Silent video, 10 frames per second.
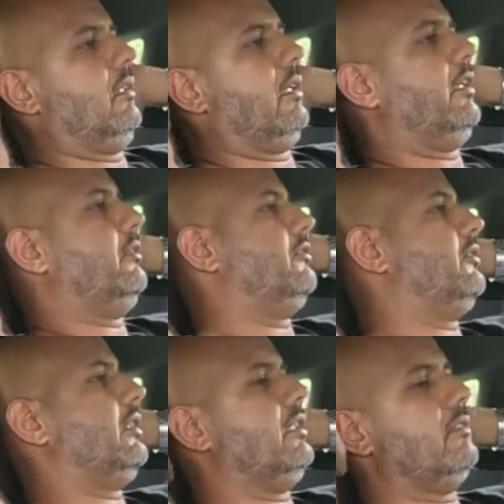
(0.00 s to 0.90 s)
head
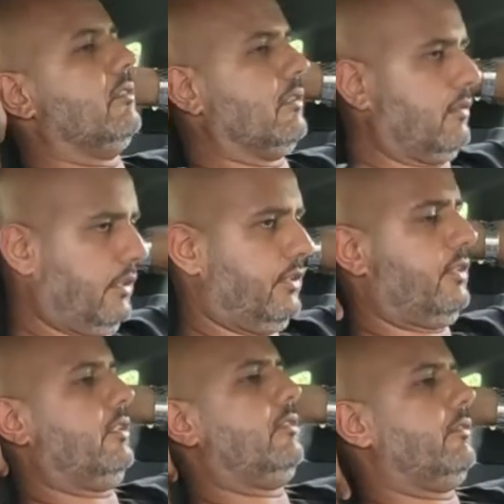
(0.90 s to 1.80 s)

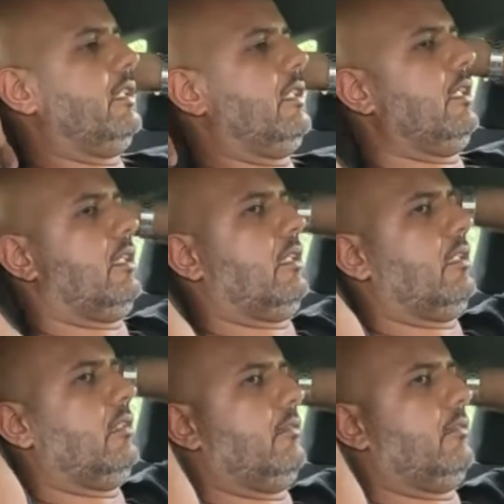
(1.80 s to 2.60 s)
restraints over here,